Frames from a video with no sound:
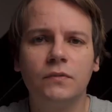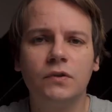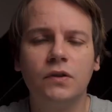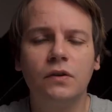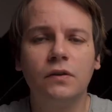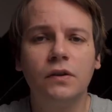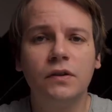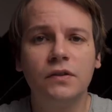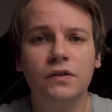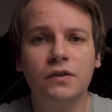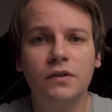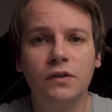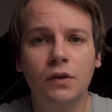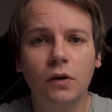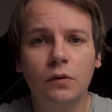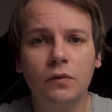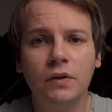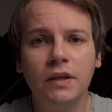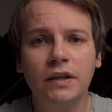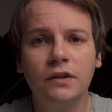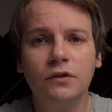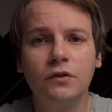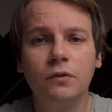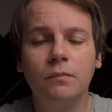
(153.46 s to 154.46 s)
So there's no
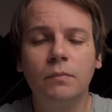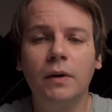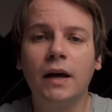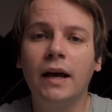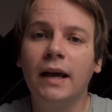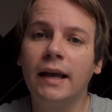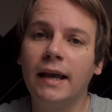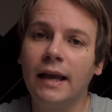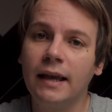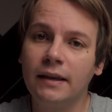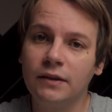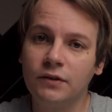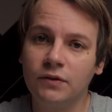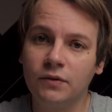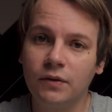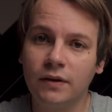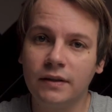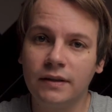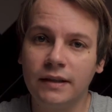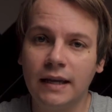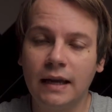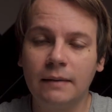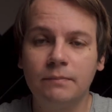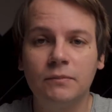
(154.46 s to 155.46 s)
need to buy extra
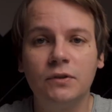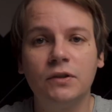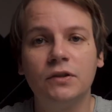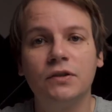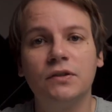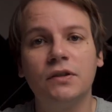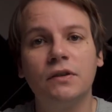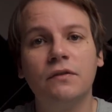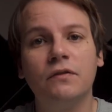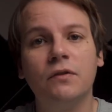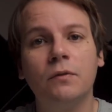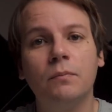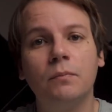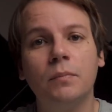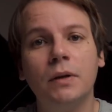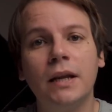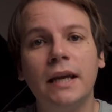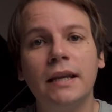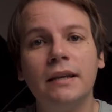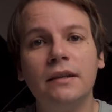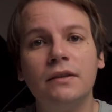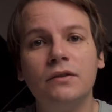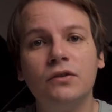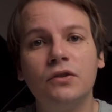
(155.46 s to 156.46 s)
adapters if you're
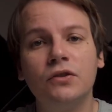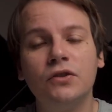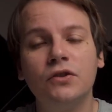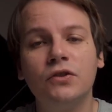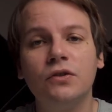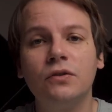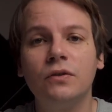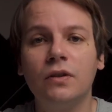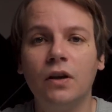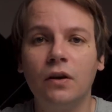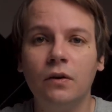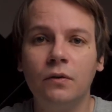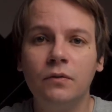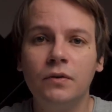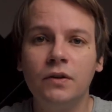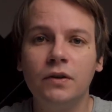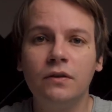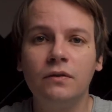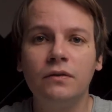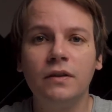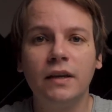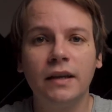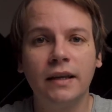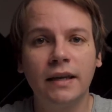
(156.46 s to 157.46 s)
planning to shoot only
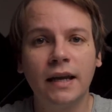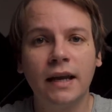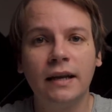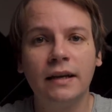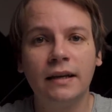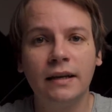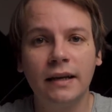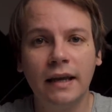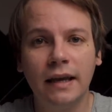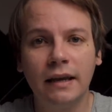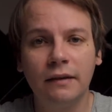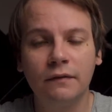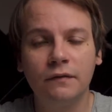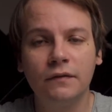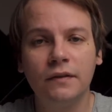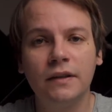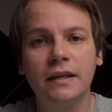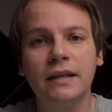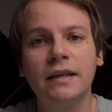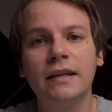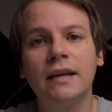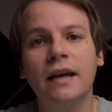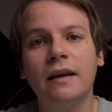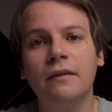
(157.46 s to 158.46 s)
on the Canon
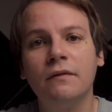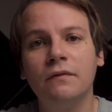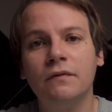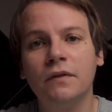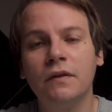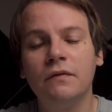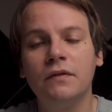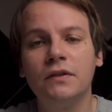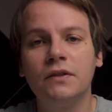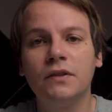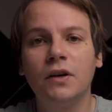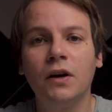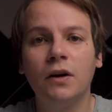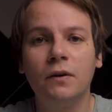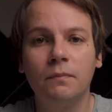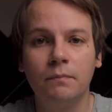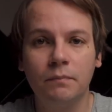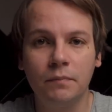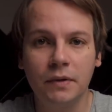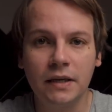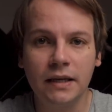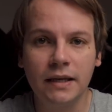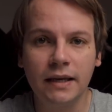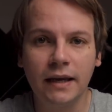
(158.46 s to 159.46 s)
FD and
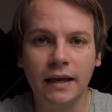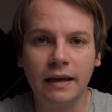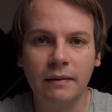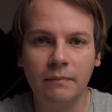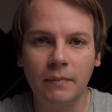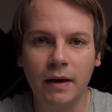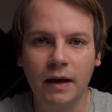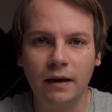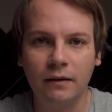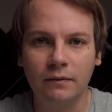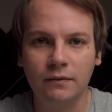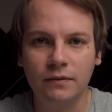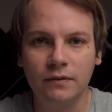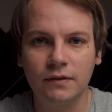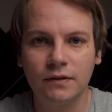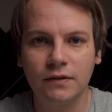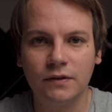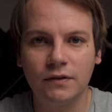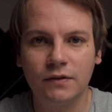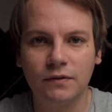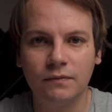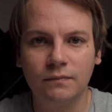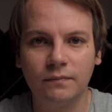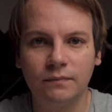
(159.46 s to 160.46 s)
Vivitar PK
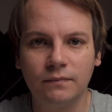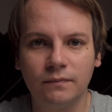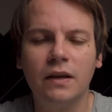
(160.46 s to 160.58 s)
mounts.